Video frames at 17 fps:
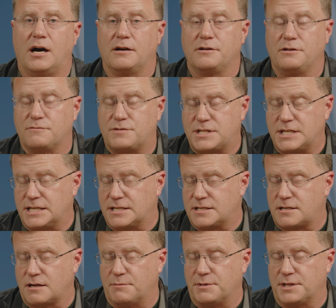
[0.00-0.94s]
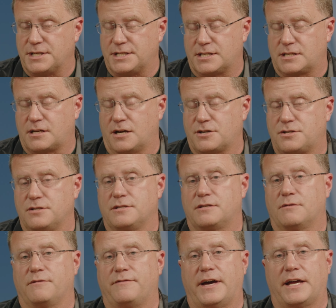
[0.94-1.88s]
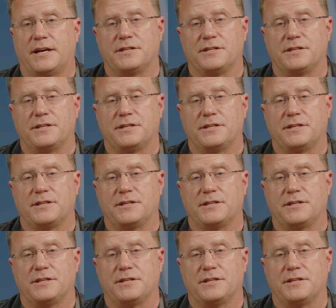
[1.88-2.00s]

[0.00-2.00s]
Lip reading: You've seen some of the discussions that we've had